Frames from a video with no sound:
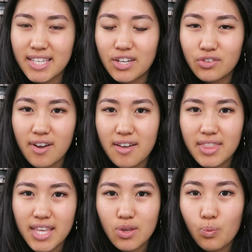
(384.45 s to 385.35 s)
that you're not in
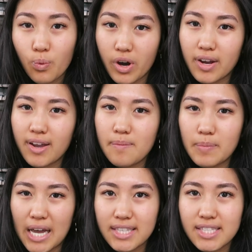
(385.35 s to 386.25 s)
the work
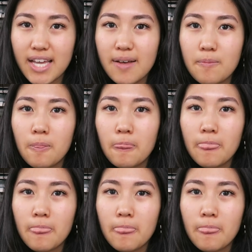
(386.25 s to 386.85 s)
mindset.